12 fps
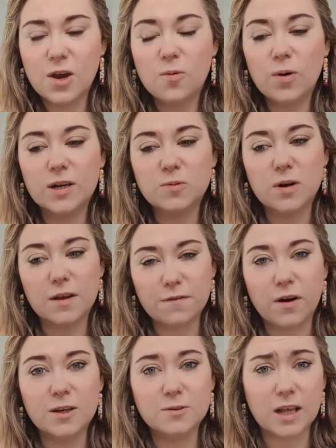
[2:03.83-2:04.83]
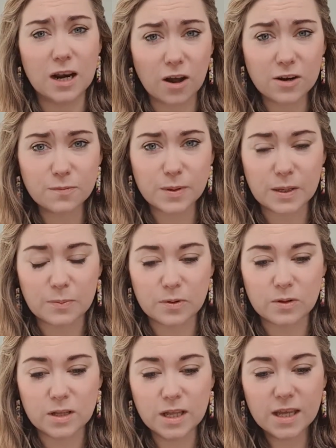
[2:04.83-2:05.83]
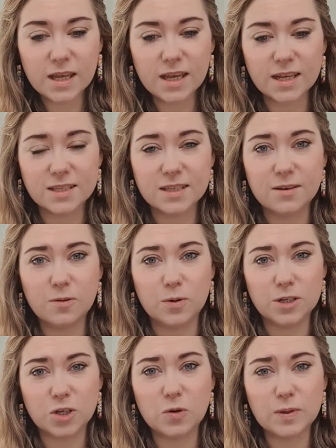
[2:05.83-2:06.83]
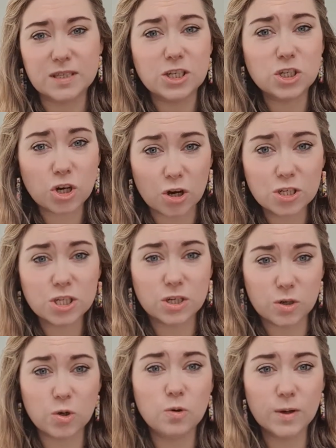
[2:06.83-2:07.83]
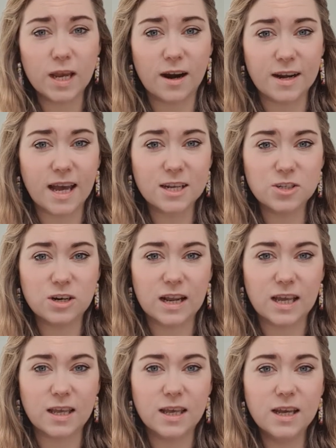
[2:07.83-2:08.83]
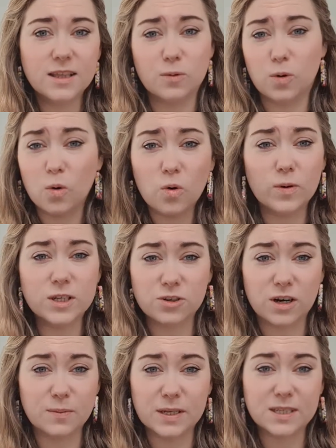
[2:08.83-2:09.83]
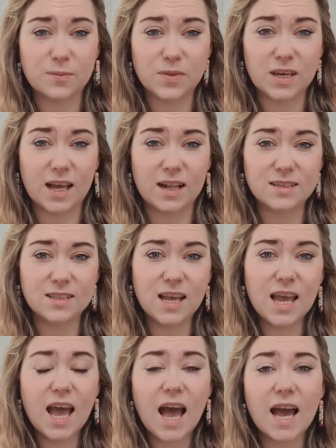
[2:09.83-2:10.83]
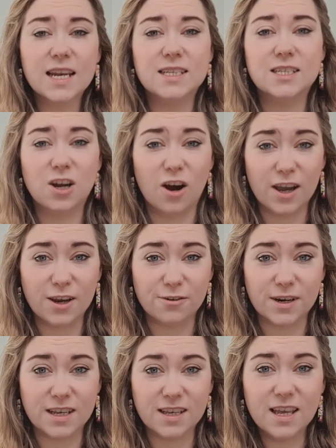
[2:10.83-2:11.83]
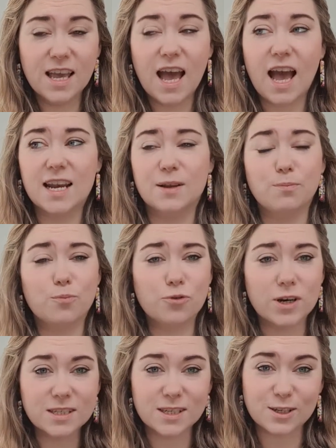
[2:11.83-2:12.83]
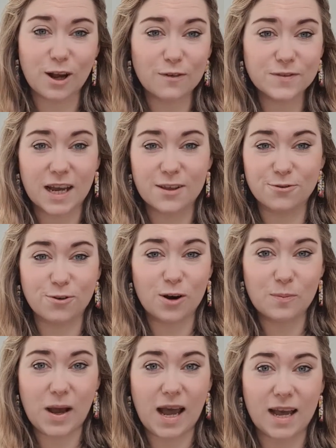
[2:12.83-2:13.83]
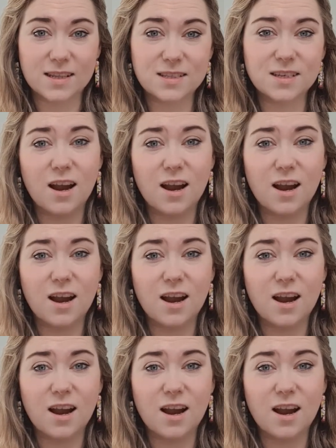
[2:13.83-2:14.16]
Whereas what I find with a lot of people is we're so busy judging who we are naturally that we're always trying to be something else, and it's tiring, and it brings us off down the wrong paths.